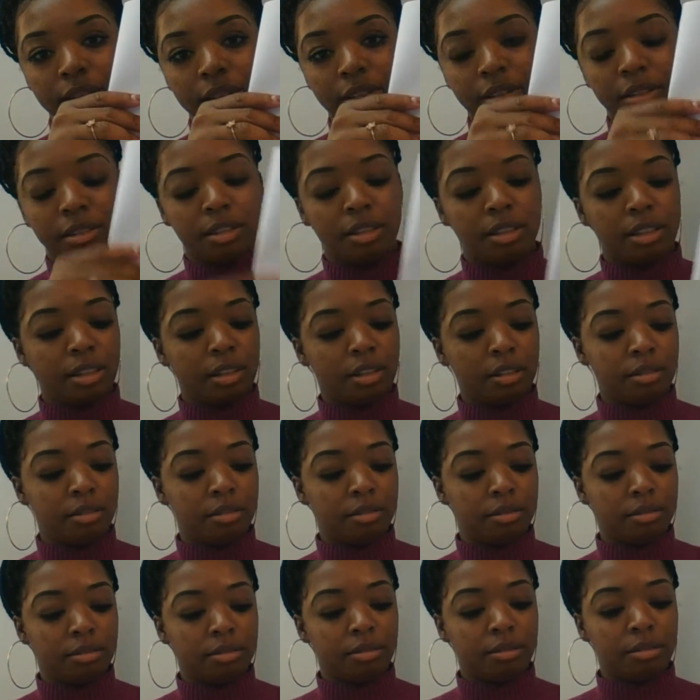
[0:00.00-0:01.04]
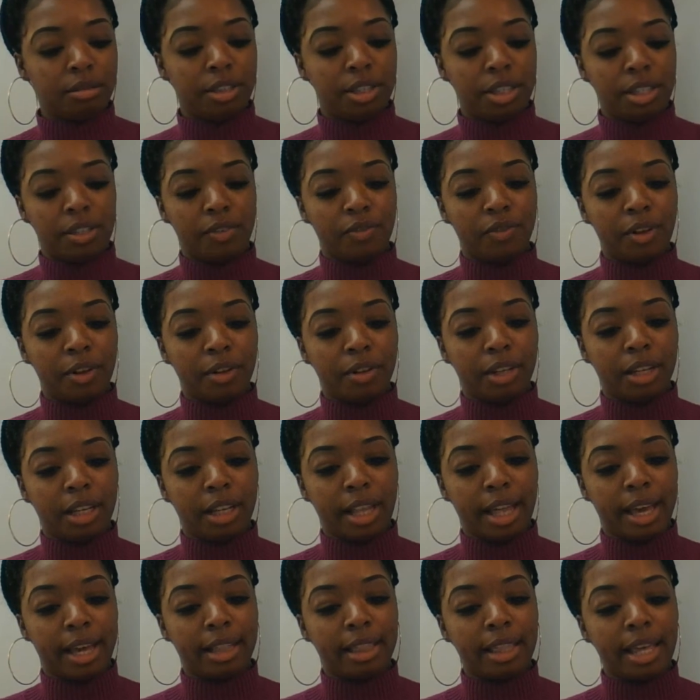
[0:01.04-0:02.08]
so just fold it
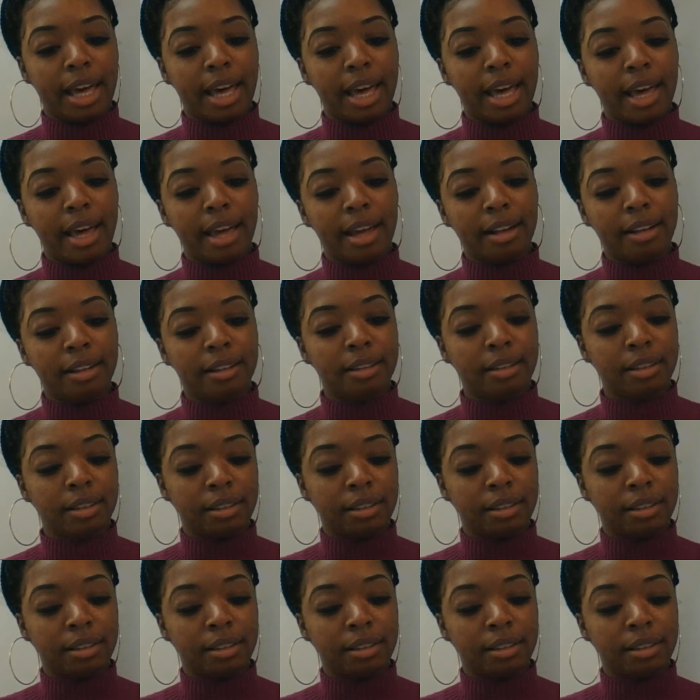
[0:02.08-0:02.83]
like that.